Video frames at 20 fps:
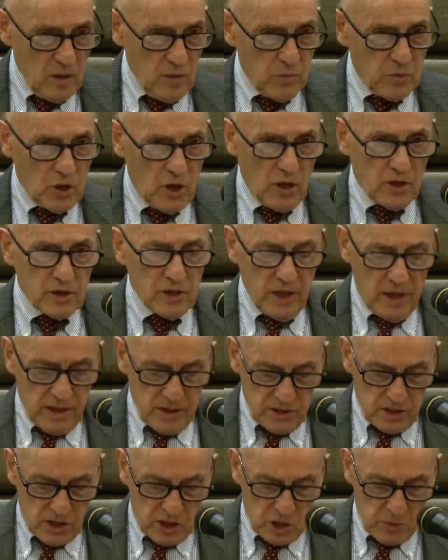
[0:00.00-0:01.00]

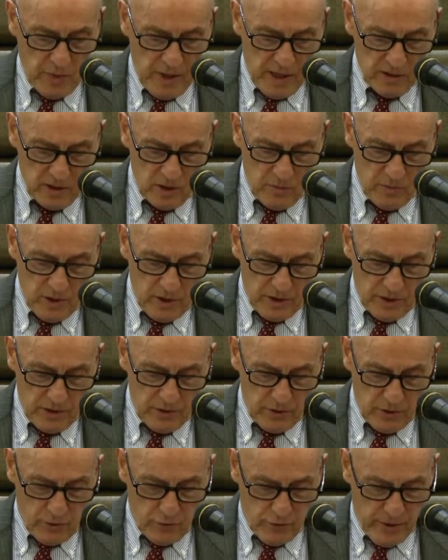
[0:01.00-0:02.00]
Pyongyang's expanded ability
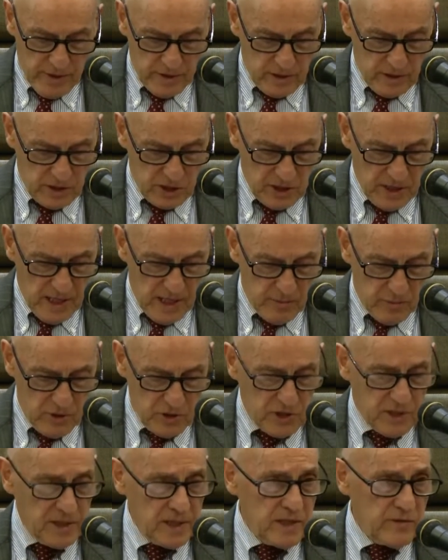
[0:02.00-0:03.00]
to threaten its
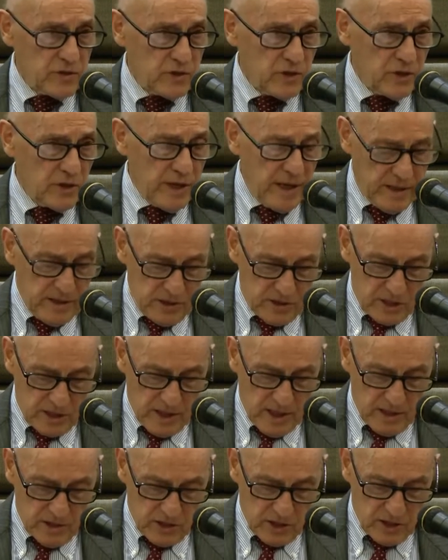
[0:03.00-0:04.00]
neighbors and even the United
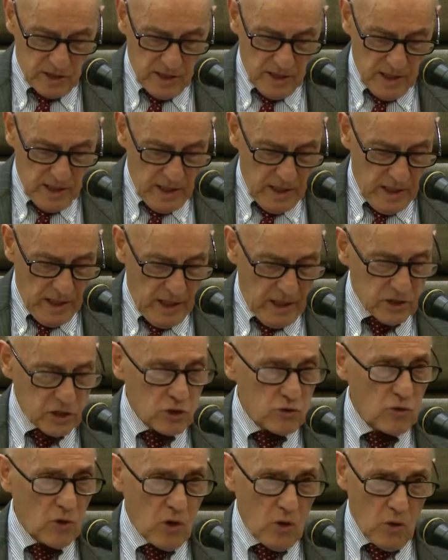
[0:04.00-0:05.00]
States has
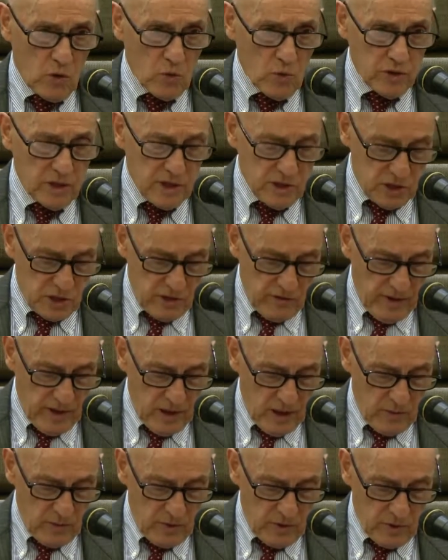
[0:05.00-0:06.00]
grown with its
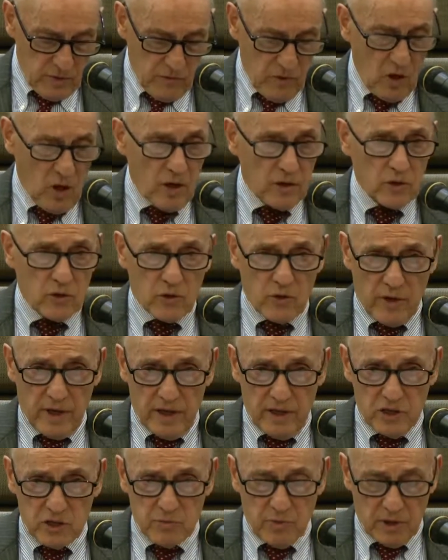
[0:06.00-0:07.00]
development of longer
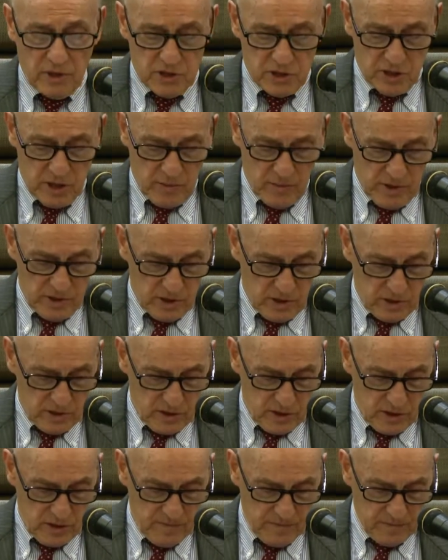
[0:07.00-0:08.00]
range ballistic
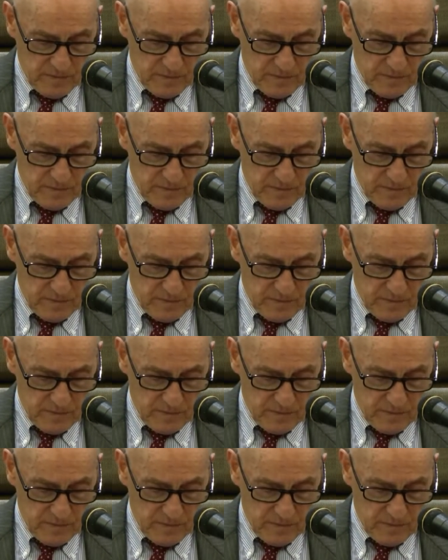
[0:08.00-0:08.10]
missiles.